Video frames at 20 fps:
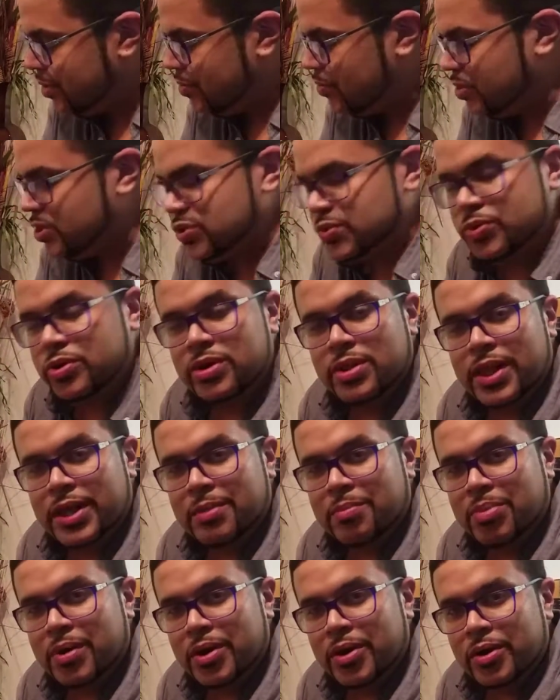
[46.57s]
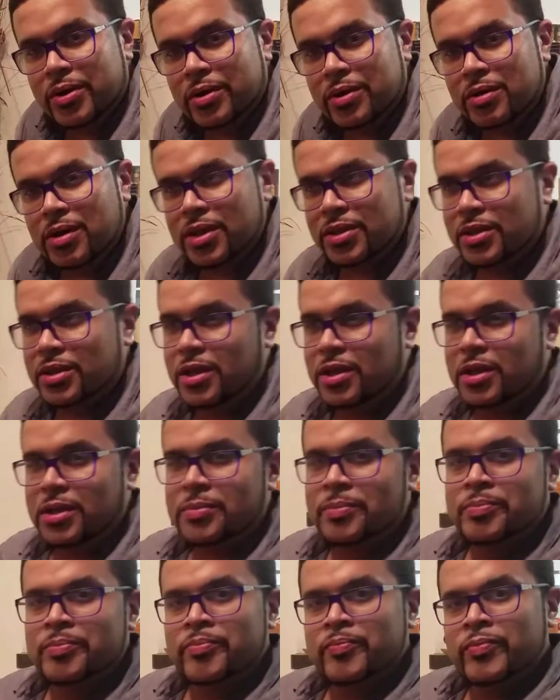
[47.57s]
which one you like better. In the
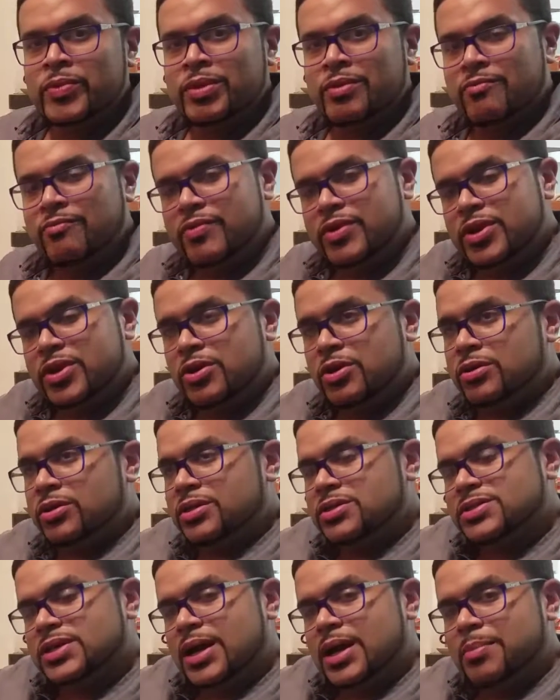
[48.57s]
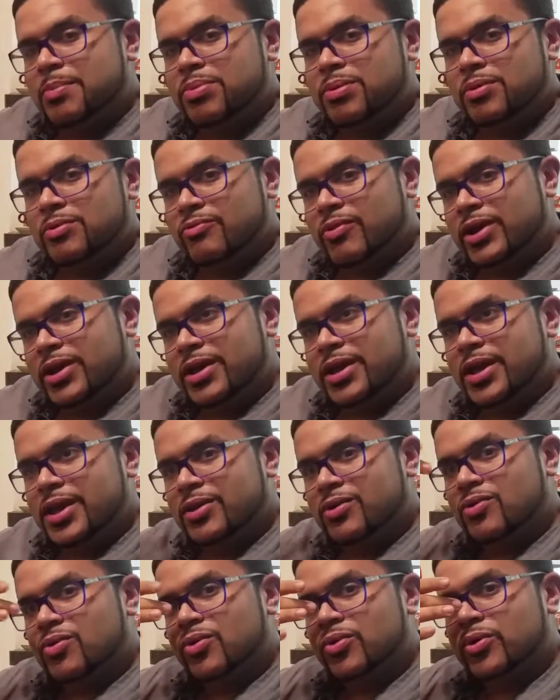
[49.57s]
video in the top right
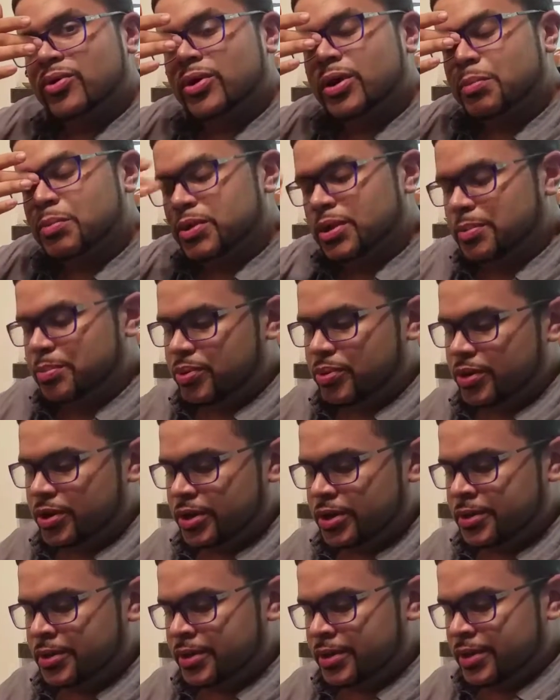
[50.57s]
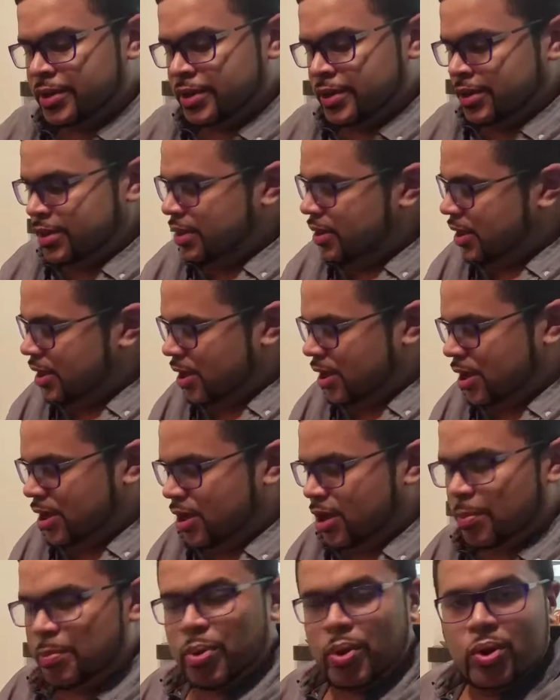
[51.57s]
hand corner, I'm gonna put
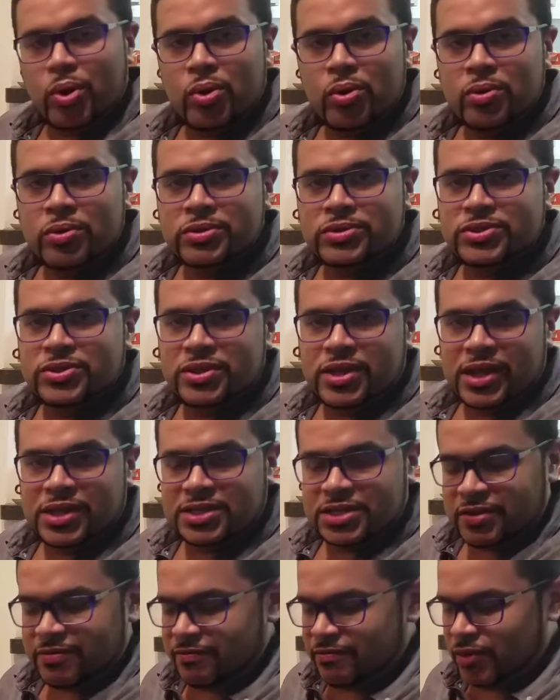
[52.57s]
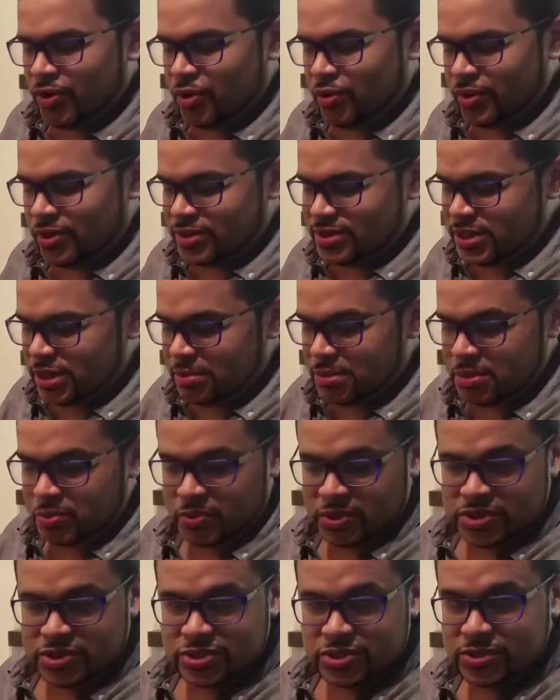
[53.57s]
uh, a poll so you guys can vote and tell me
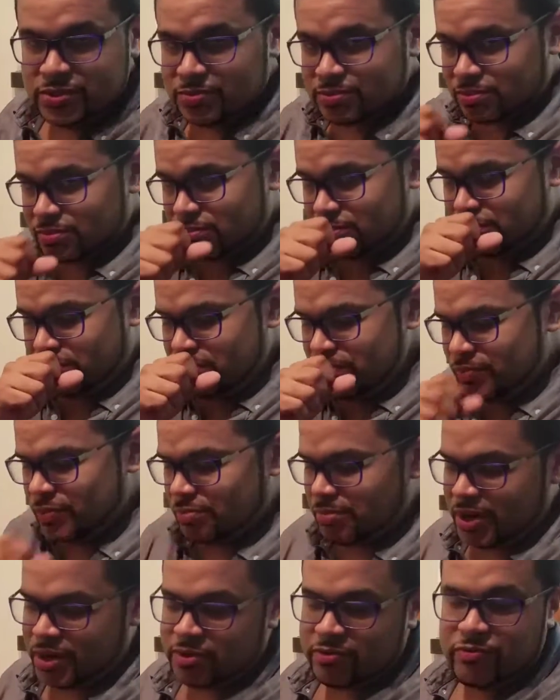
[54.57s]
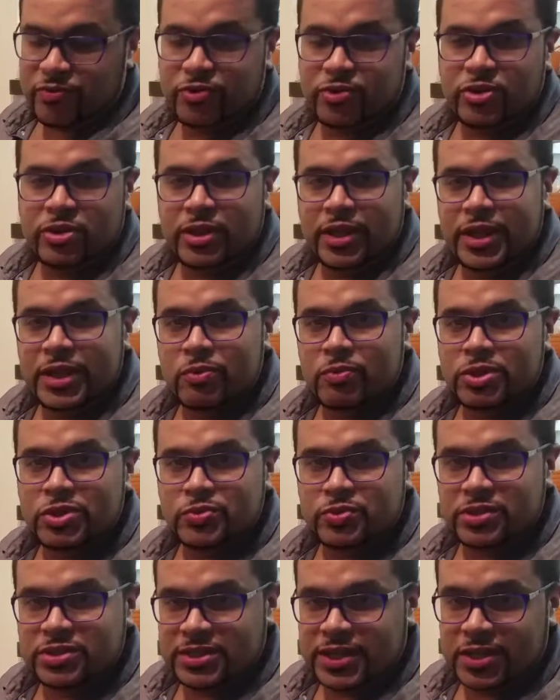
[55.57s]
which microphone you like,
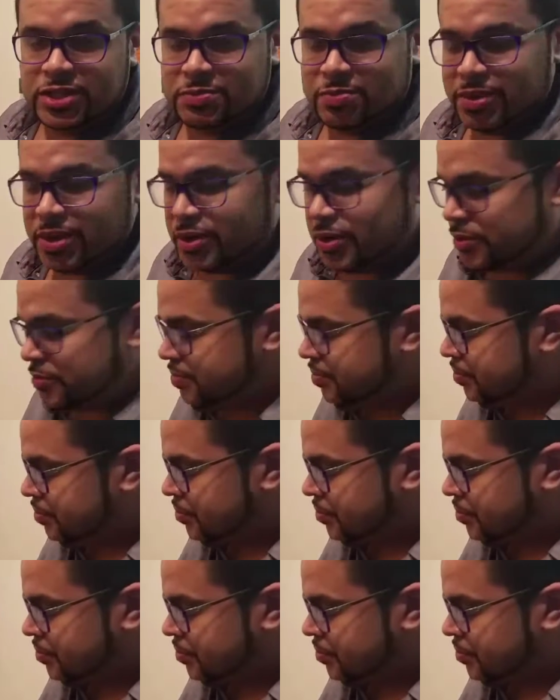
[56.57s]
which one sounds better.